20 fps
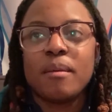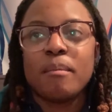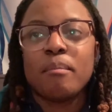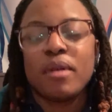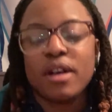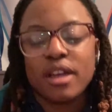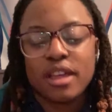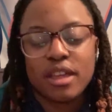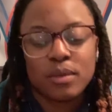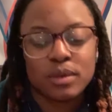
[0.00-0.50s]

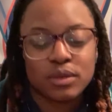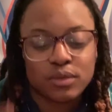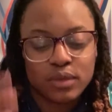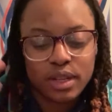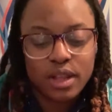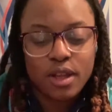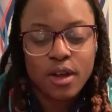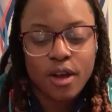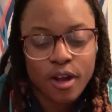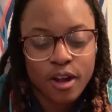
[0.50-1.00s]
but it was
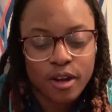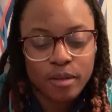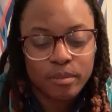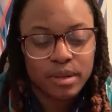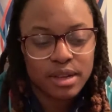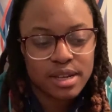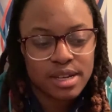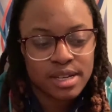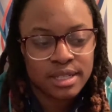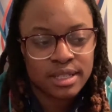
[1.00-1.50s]
really hard
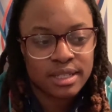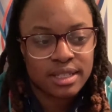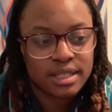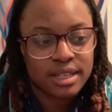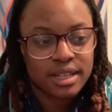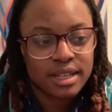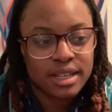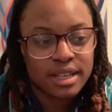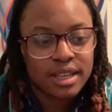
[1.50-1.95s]
because